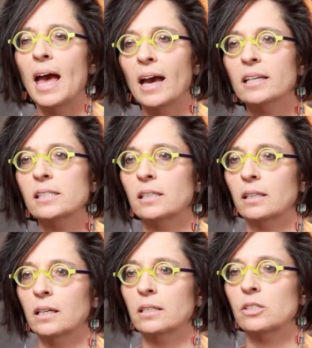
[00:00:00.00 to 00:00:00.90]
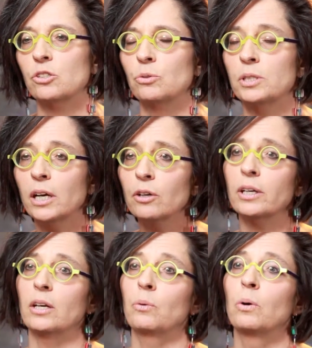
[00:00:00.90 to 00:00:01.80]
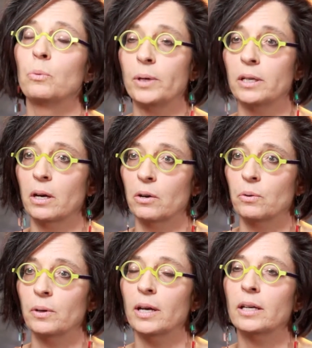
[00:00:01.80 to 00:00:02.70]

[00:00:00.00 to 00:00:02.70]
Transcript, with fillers: asking us to interrogate what we know